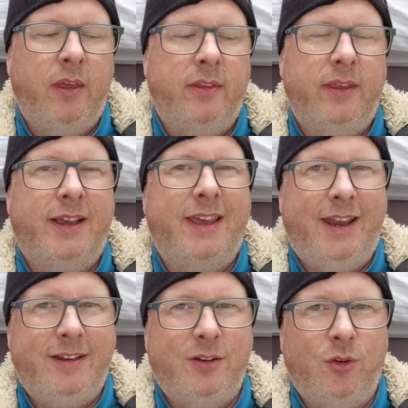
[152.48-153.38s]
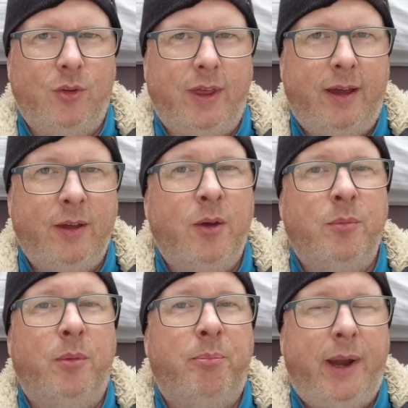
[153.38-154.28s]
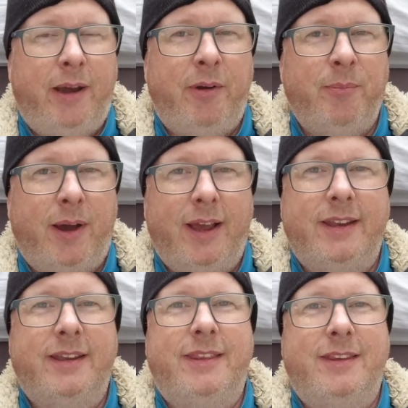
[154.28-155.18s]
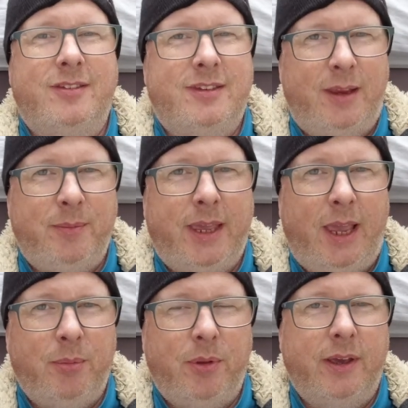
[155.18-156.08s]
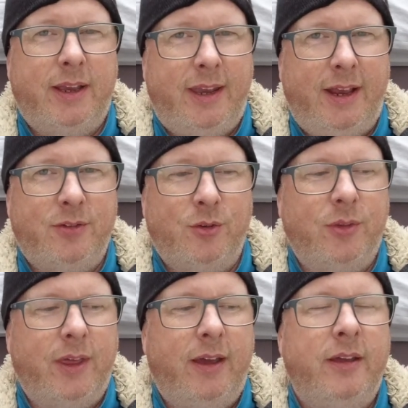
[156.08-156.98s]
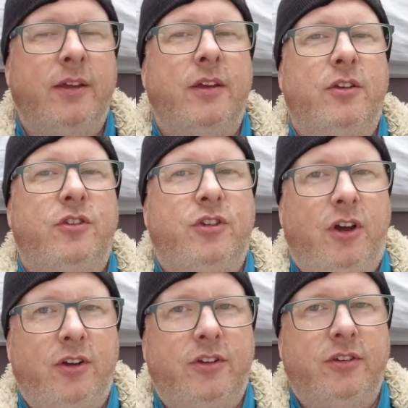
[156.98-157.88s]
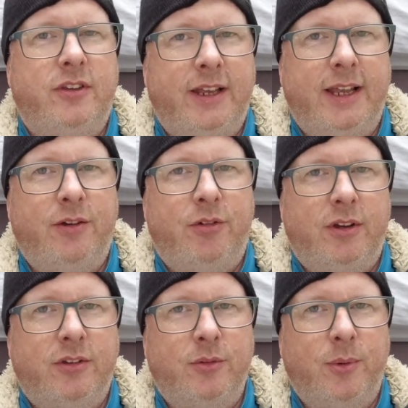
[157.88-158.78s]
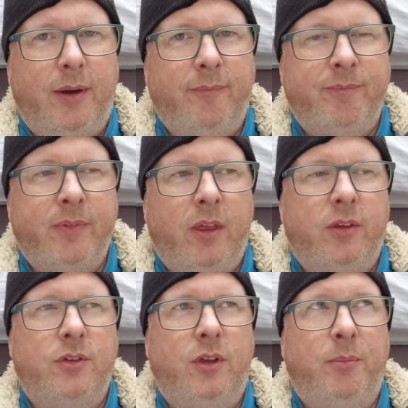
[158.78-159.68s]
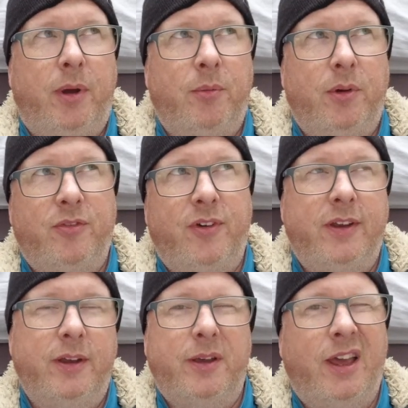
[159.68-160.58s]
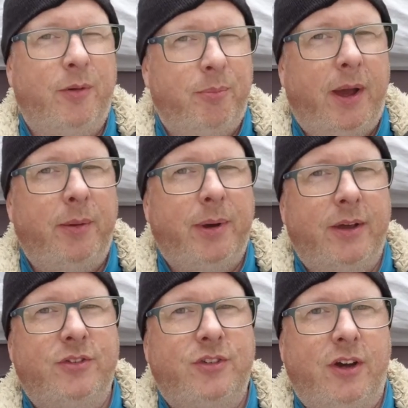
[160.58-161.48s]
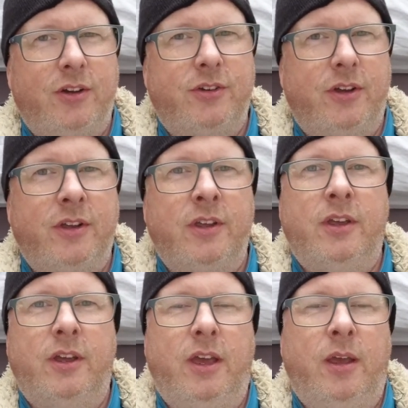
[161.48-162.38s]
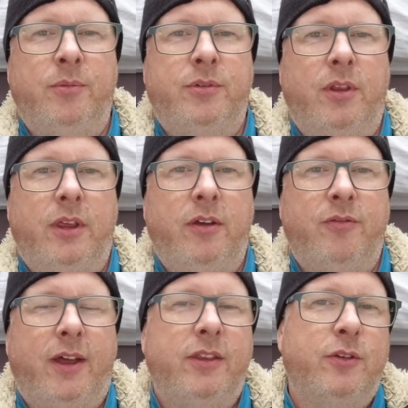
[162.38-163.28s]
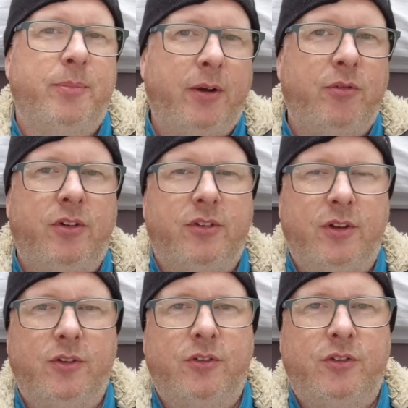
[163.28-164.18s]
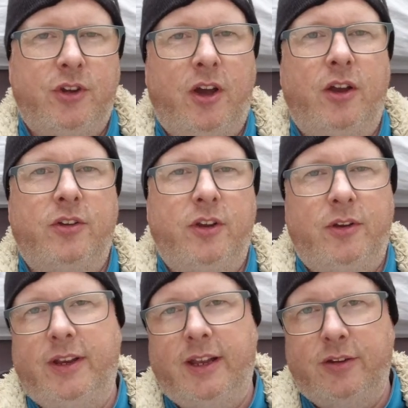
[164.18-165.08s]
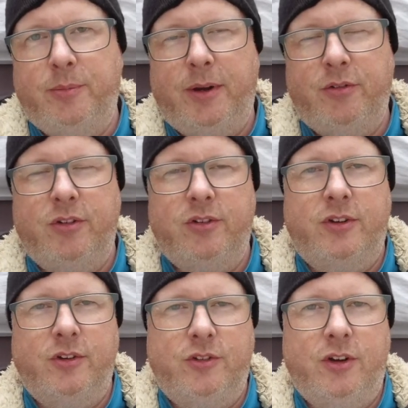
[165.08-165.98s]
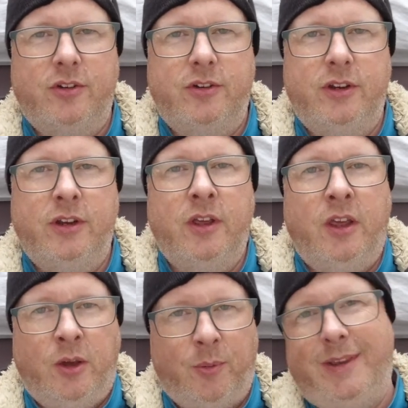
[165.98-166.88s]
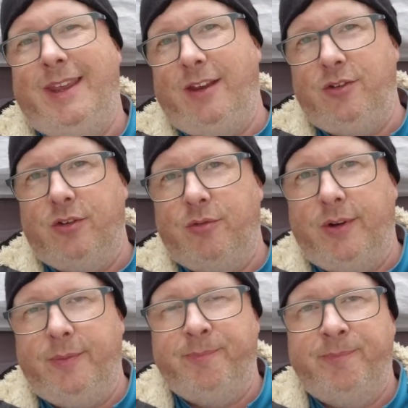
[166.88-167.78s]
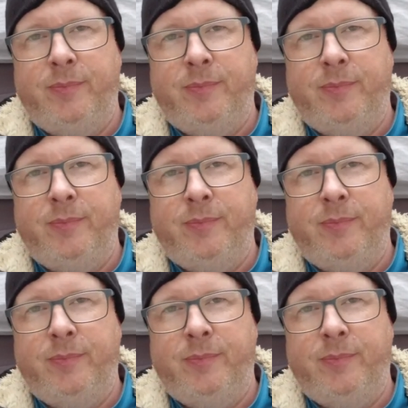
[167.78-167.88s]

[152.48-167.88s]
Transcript: that connected all that, but bear in mind the same cable that connects all that charges the electrics as well, so you might want to find a kind of bypass charger, so that your van's batteries still charge, your leisure batteries are still charging when the engine's running.